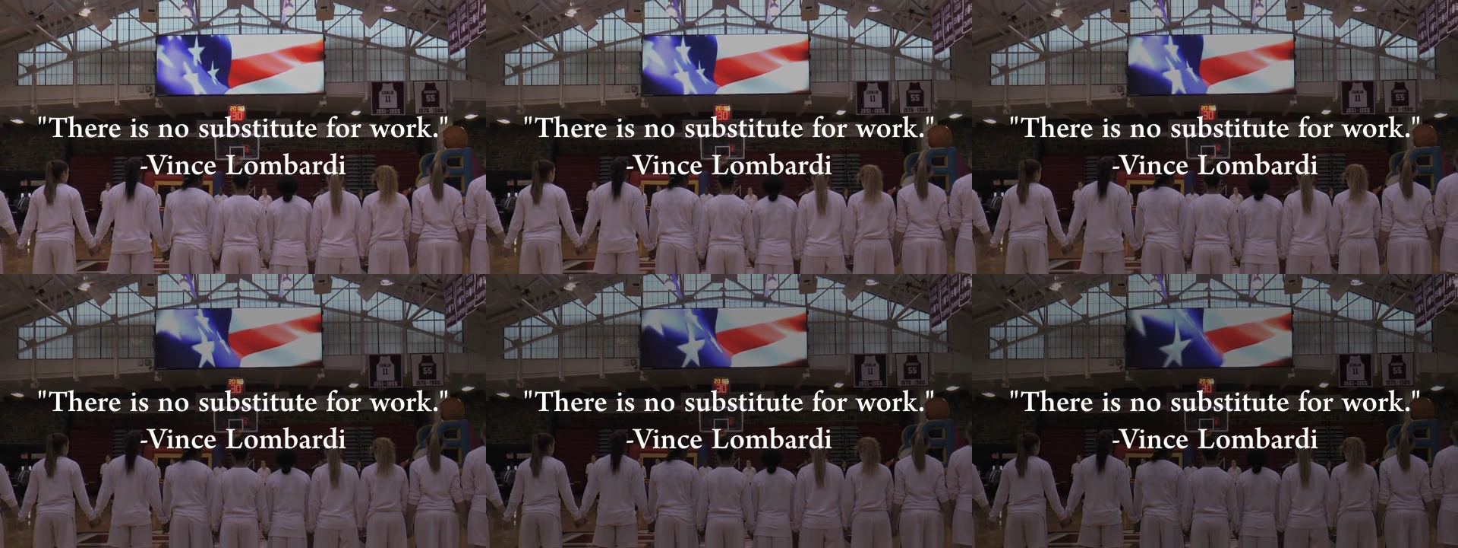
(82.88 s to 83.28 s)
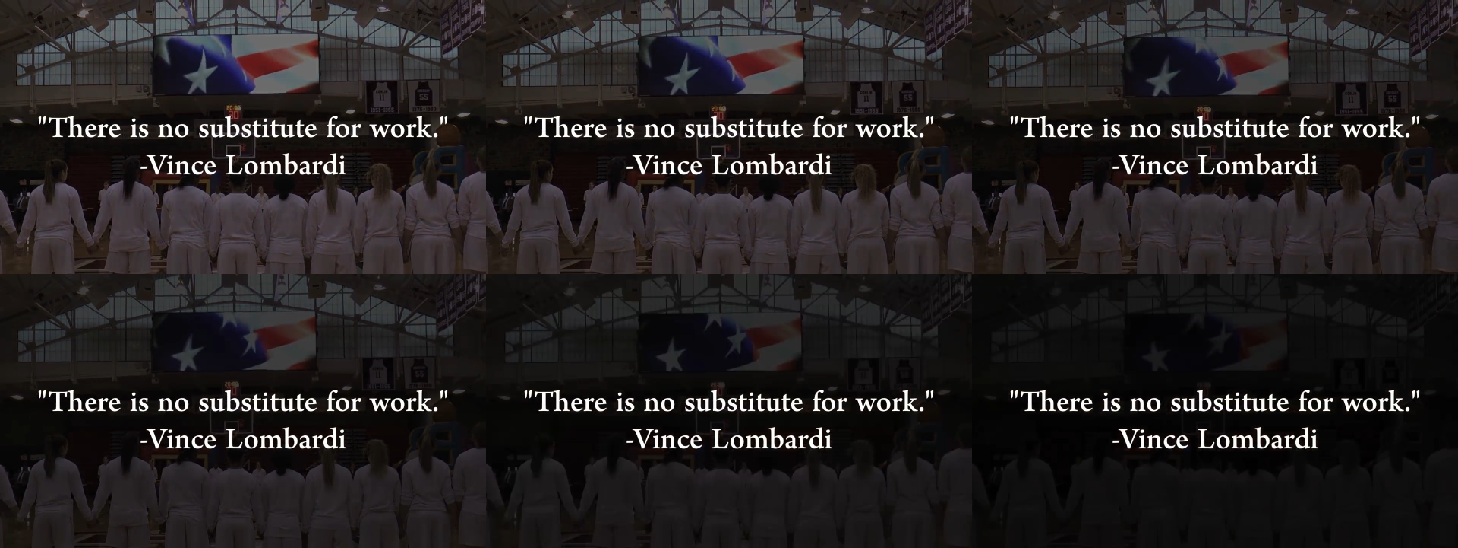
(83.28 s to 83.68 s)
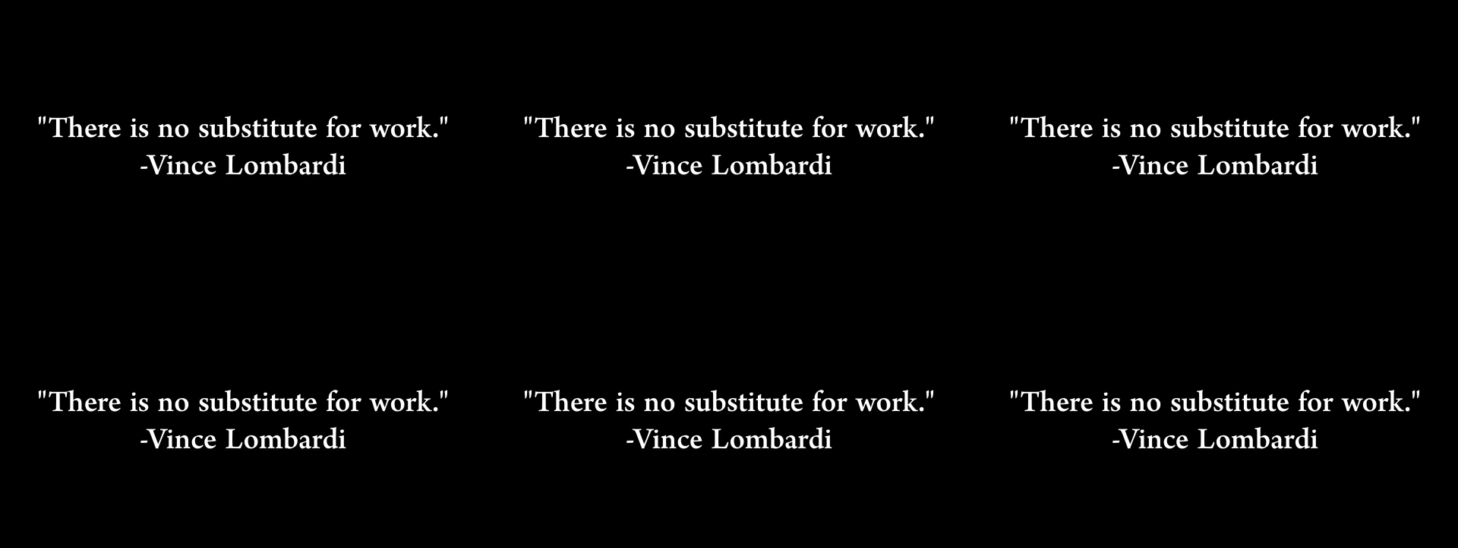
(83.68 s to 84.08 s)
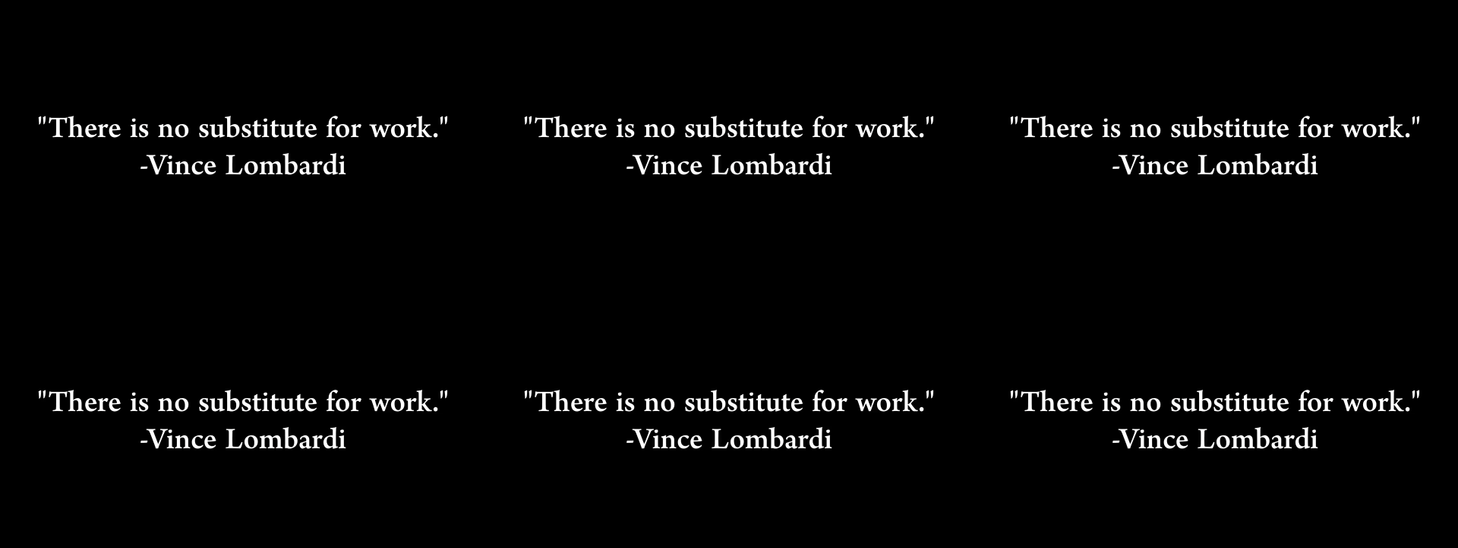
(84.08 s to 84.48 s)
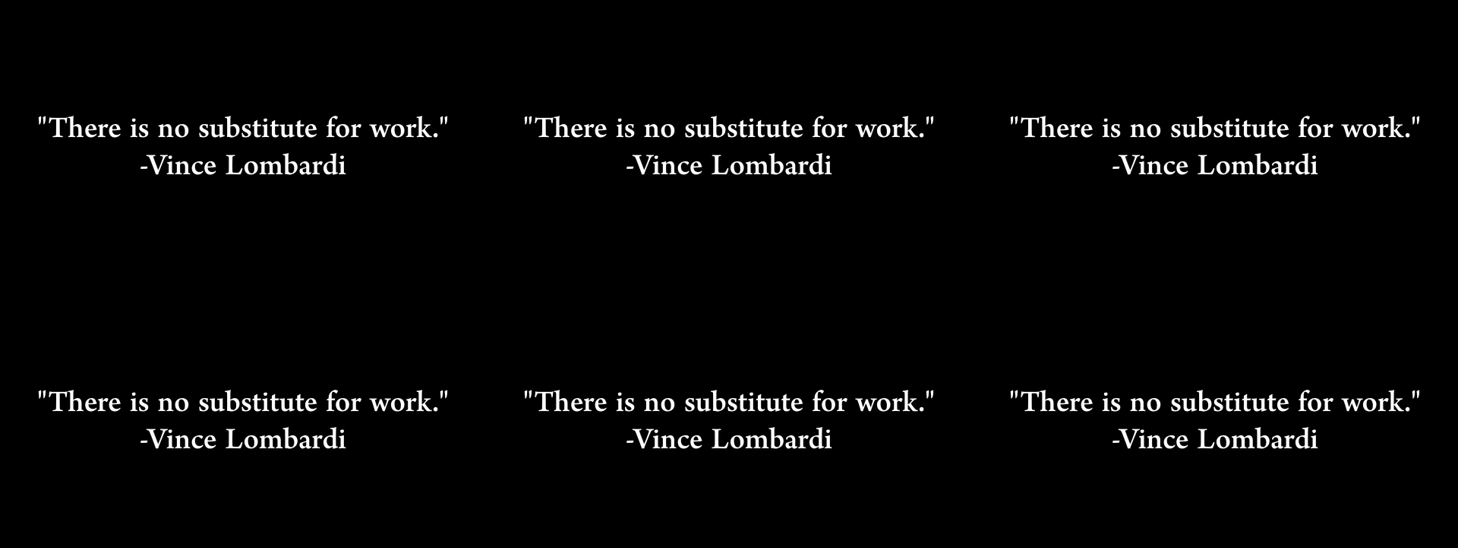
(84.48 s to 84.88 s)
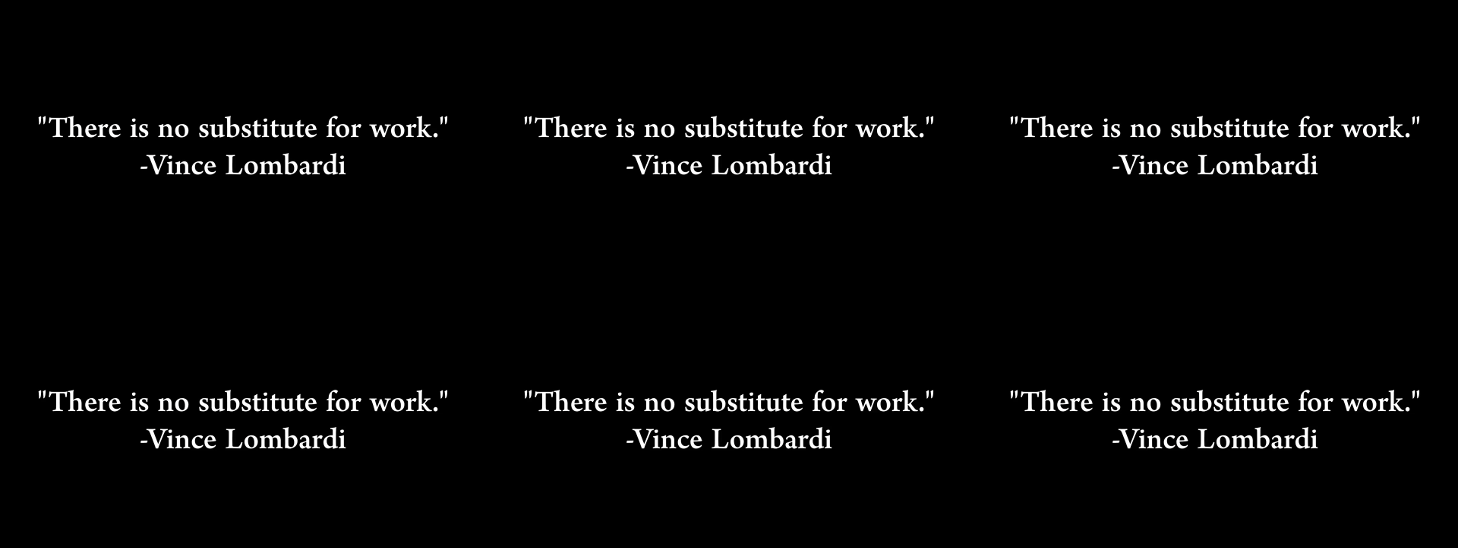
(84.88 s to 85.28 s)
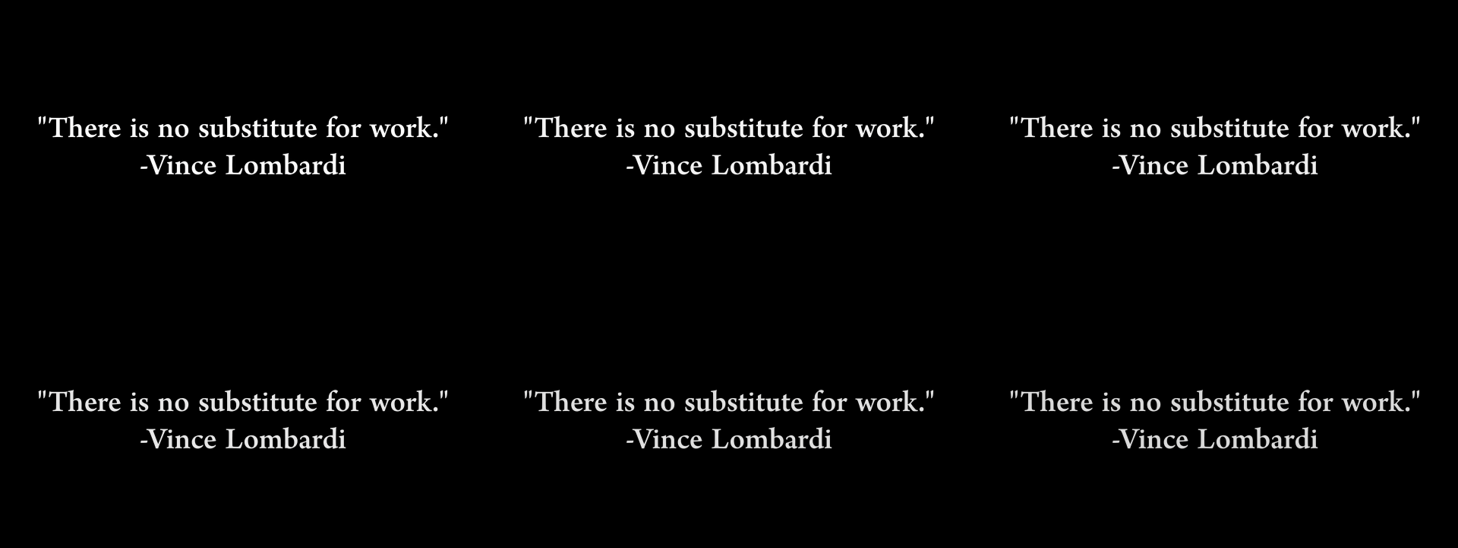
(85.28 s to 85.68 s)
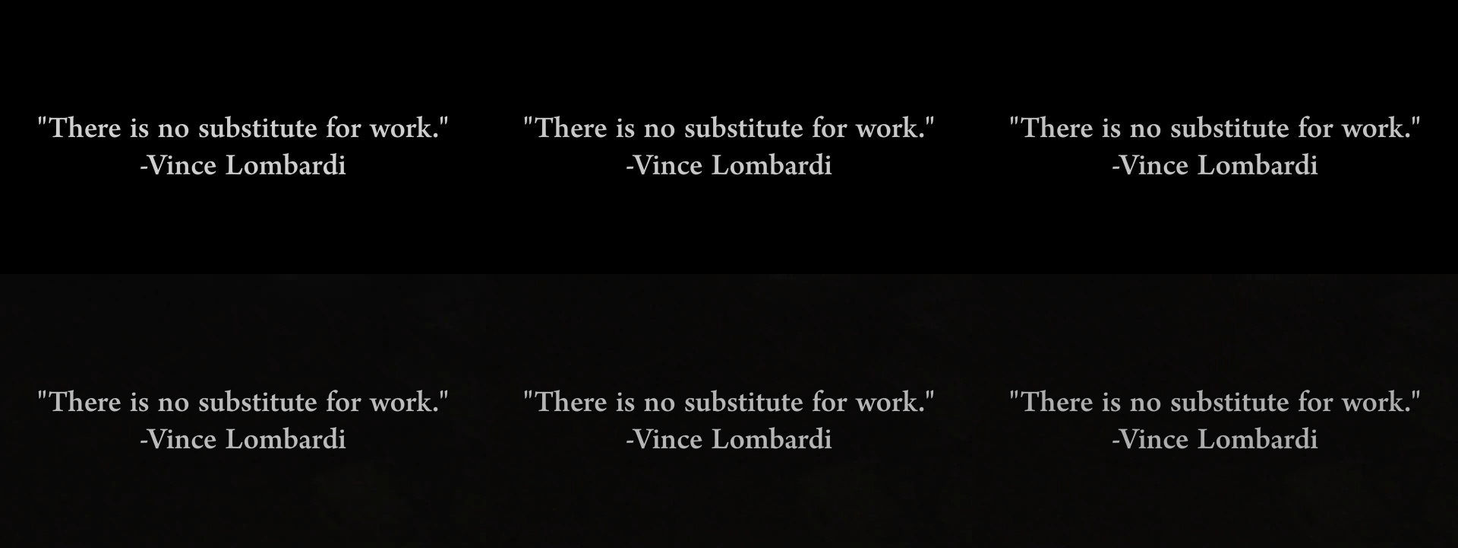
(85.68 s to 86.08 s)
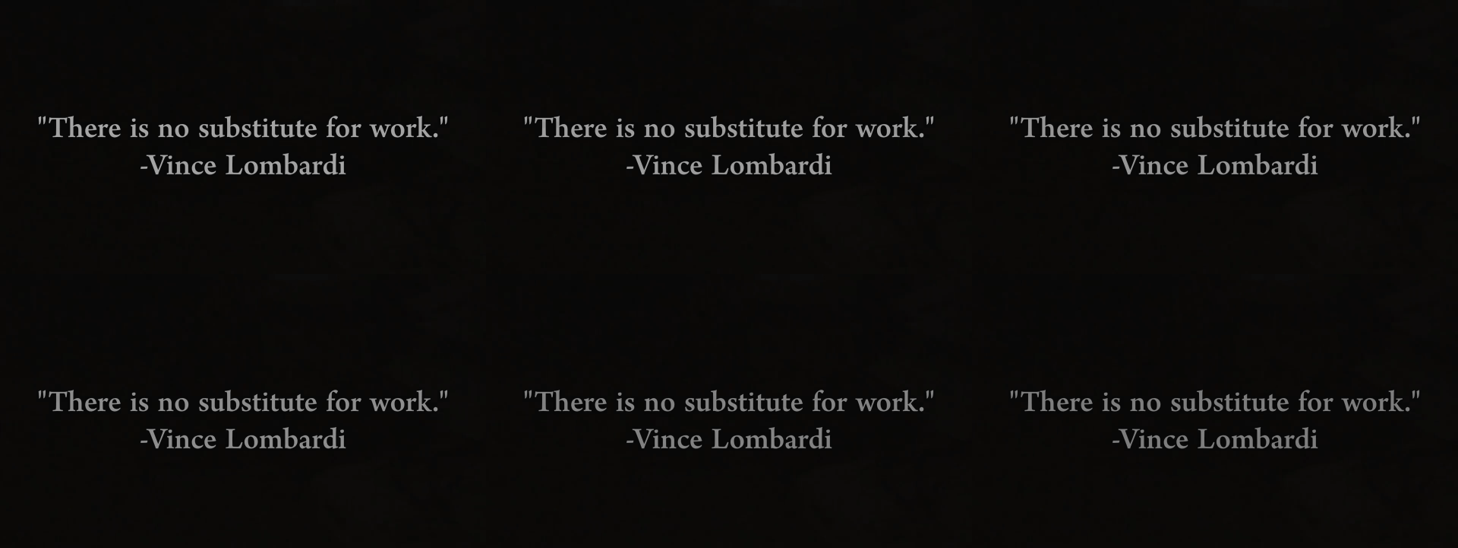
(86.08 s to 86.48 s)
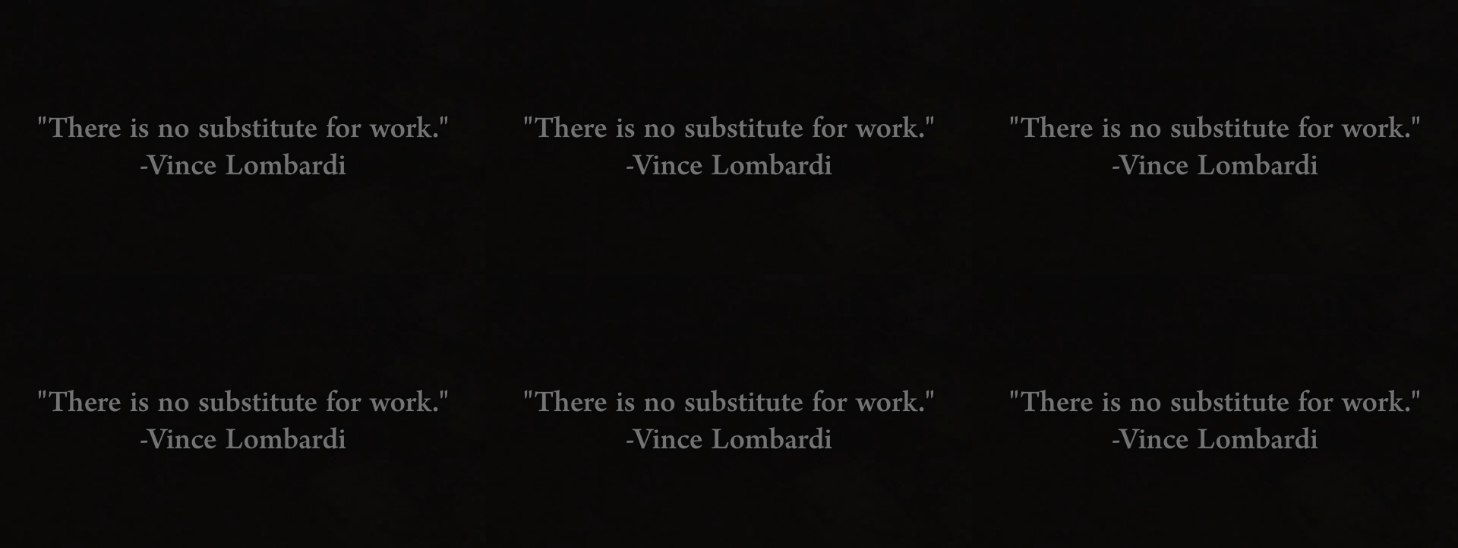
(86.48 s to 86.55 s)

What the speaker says: Nobody's mouth can be seen.